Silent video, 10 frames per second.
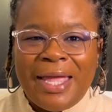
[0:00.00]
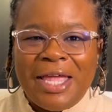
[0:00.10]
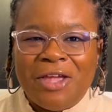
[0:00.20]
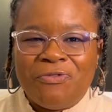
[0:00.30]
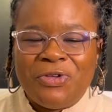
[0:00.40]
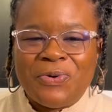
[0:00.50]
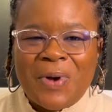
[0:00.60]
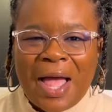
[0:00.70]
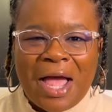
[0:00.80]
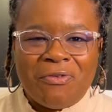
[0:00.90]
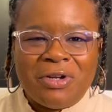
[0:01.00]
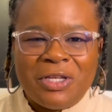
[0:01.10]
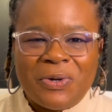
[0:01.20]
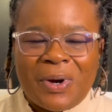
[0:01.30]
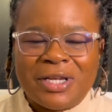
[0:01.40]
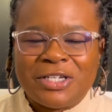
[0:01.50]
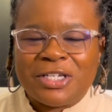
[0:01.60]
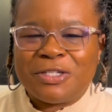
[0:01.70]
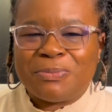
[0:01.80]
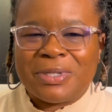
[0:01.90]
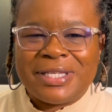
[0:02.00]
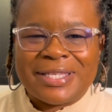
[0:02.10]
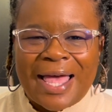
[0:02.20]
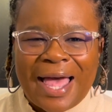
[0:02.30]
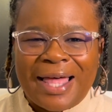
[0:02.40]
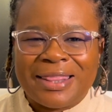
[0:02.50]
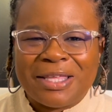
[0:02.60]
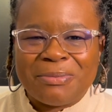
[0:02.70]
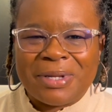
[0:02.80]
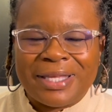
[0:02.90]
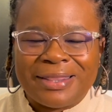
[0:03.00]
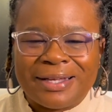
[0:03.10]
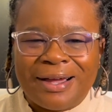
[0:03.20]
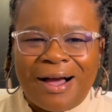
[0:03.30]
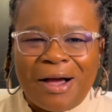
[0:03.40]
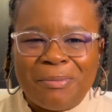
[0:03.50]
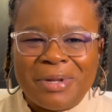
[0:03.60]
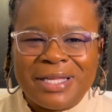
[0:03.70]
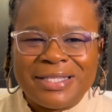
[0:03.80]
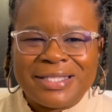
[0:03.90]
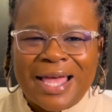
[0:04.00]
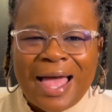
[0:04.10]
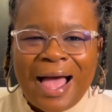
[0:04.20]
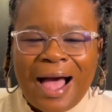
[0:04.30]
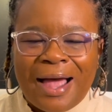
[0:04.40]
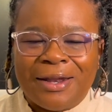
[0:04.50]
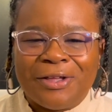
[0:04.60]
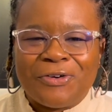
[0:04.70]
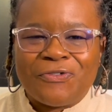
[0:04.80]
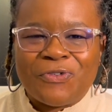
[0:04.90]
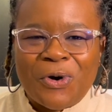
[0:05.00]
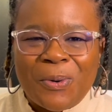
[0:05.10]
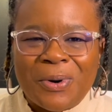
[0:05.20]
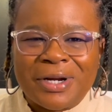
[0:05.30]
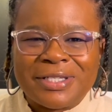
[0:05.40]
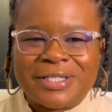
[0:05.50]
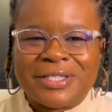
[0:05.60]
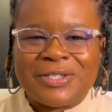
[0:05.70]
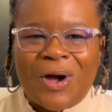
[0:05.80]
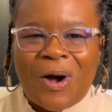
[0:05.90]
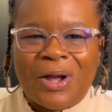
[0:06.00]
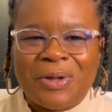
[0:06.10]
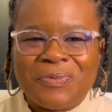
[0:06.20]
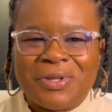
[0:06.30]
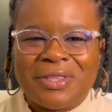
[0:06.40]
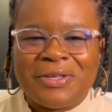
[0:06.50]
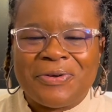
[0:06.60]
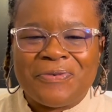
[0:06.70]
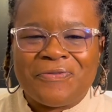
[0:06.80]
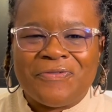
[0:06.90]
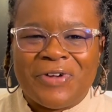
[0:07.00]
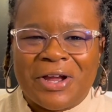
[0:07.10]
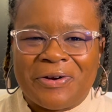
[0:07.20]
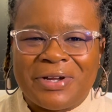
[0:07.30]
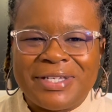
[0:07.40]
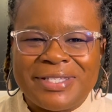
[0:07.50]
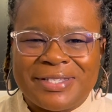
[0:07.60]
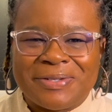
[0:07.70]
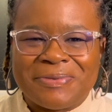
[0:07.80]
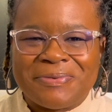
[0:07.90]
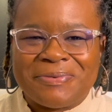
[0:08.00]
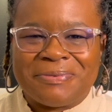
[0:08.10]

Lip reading: If you have any questions, please add them in the comments. I look forward to talking with you very soon.